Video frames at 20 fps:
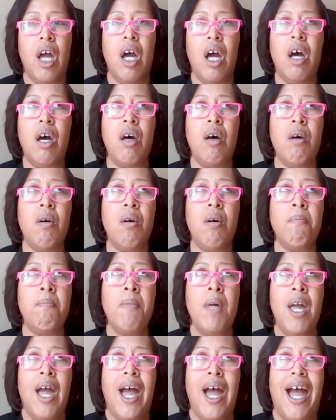
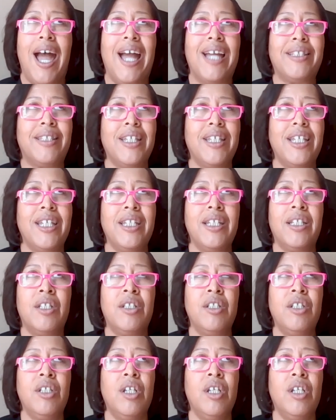I think,